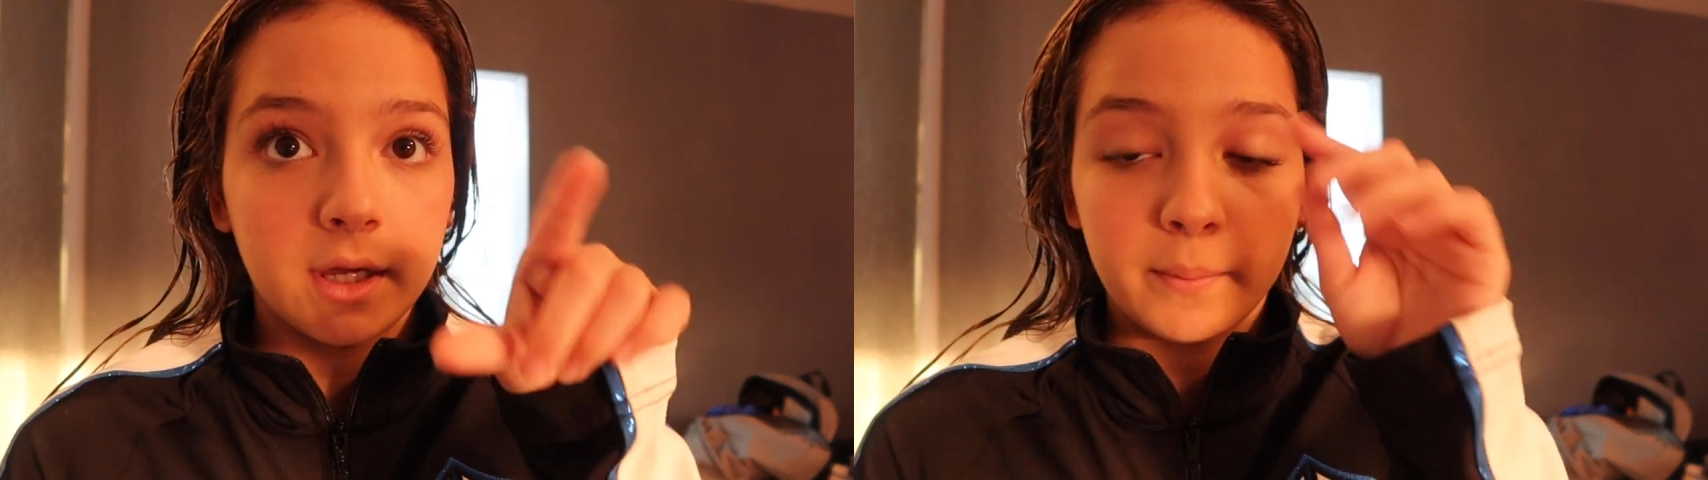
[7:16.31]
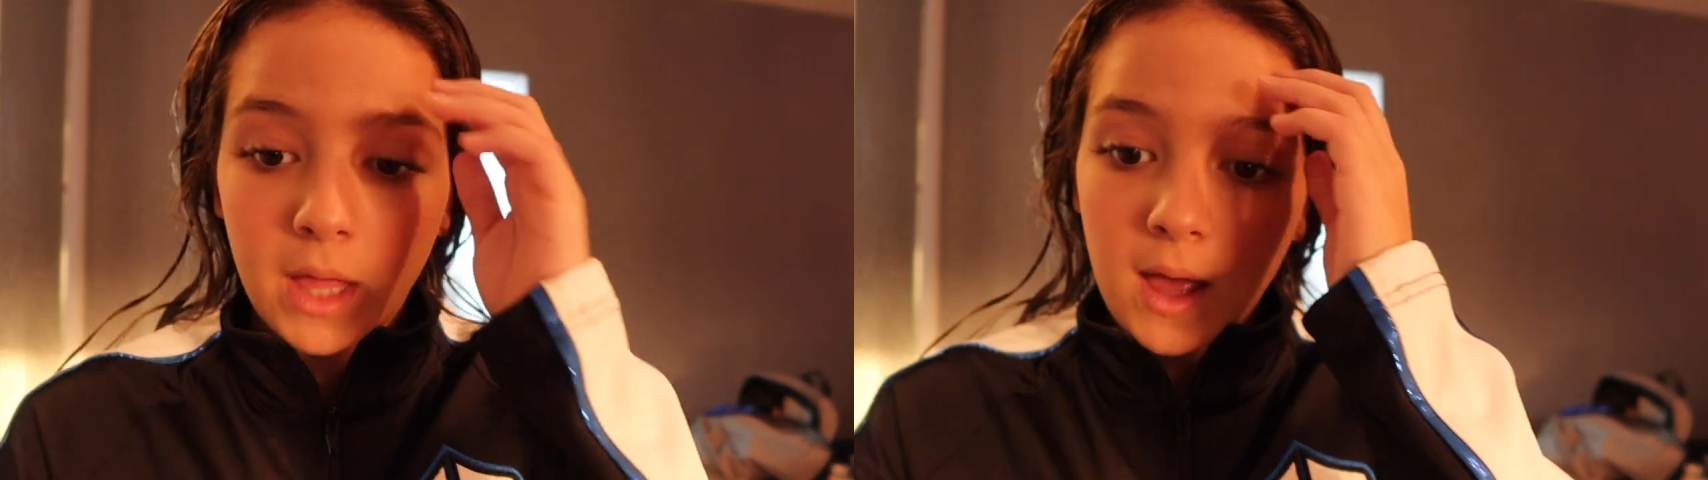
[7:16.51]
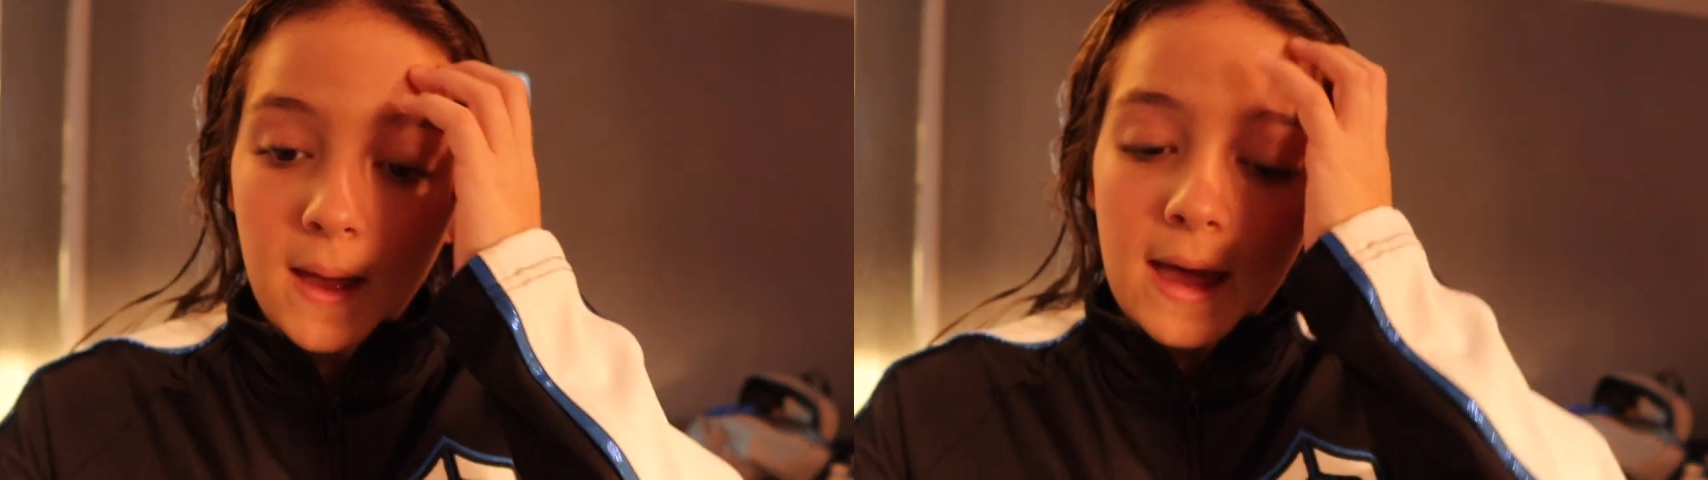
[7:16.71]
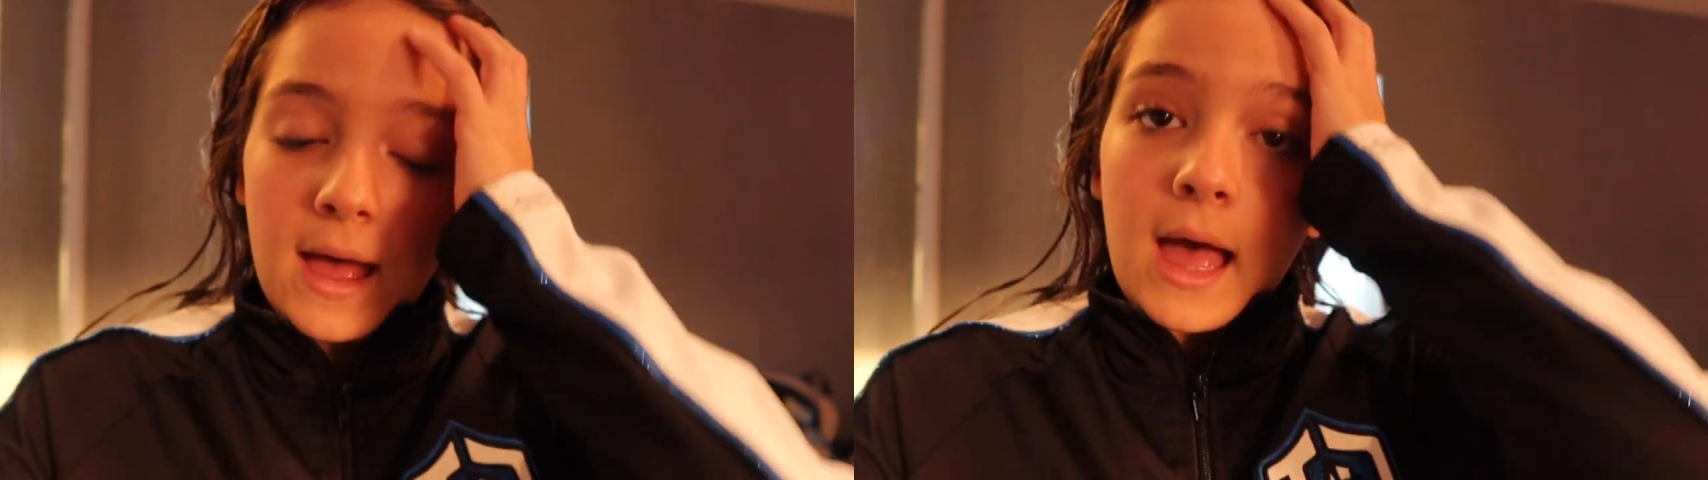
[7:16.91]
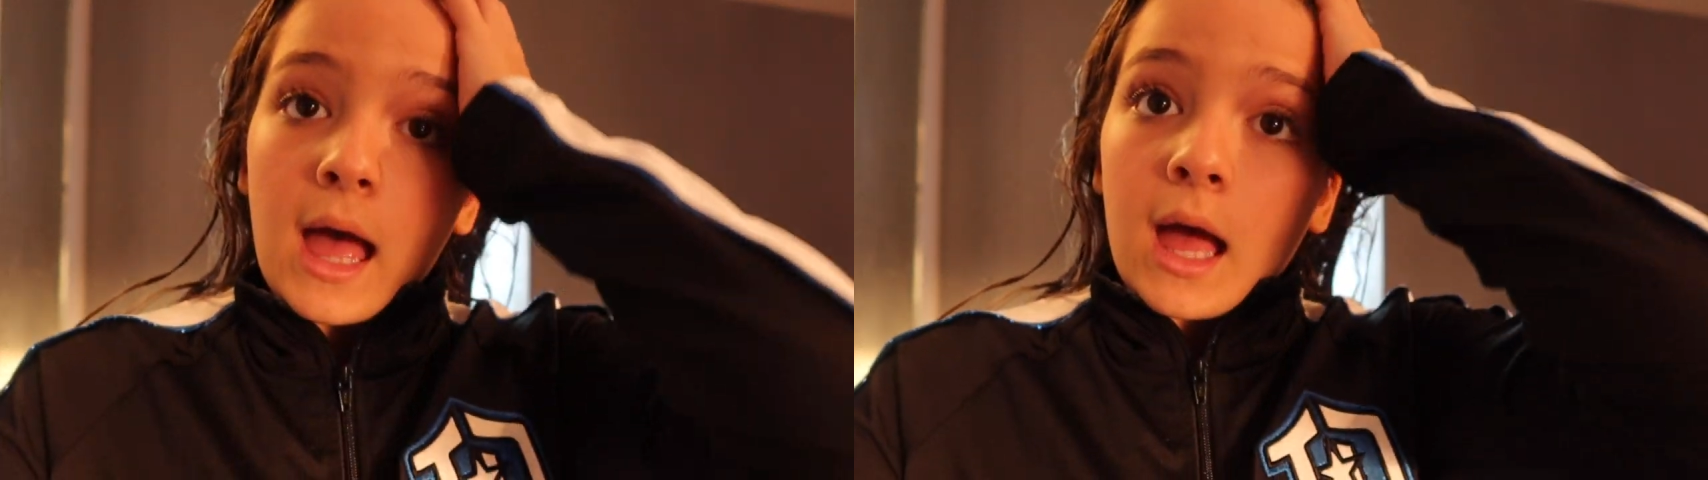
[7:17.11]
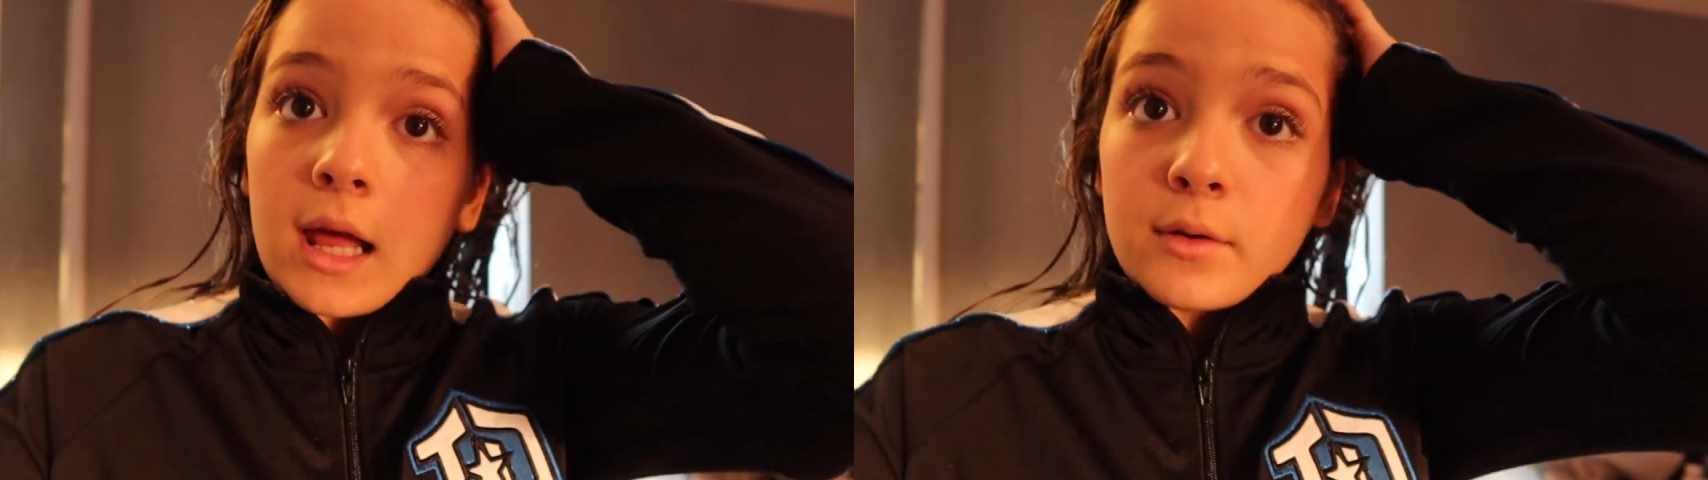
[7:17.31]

there.